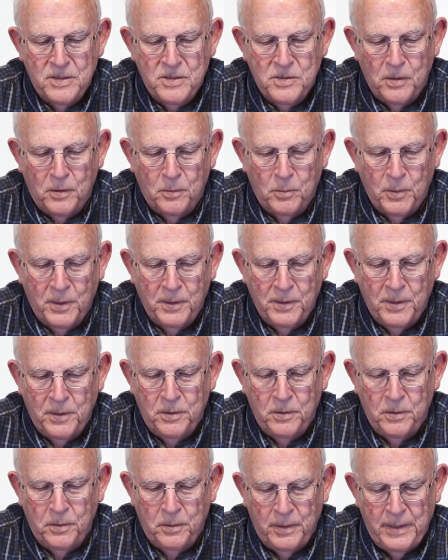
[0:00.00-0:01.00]
So we're going to
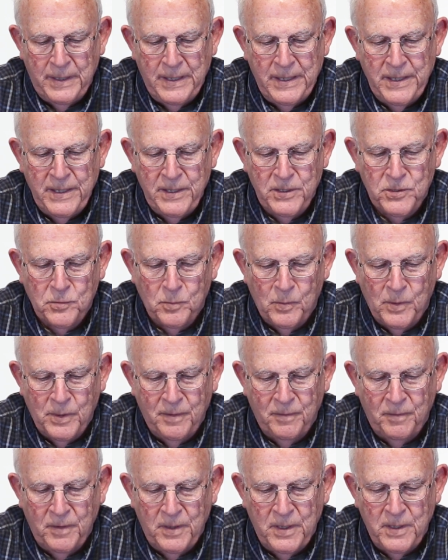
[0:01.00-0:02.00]
do each one
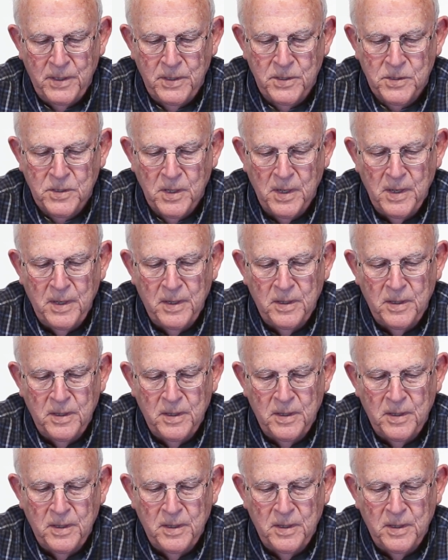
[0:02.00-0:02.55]
of these